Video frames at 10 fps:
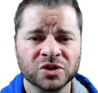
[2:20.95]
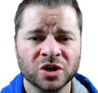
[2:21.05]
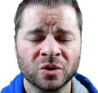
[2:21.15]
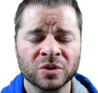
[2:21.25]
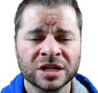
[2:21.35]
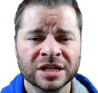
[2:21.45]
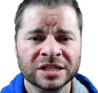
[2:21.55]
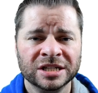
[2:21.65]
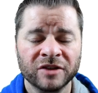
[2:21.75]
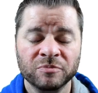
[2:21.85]
So
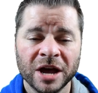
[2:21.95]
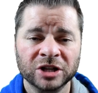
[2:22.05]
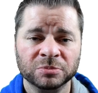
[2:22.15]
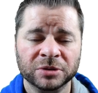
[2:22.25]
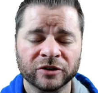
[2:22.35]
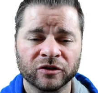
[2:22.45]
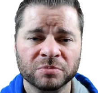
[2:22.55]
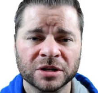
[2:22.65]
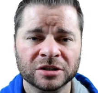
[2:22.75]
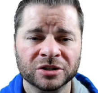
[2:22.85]
tough matchup here for
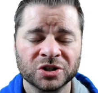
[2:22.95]
Miller.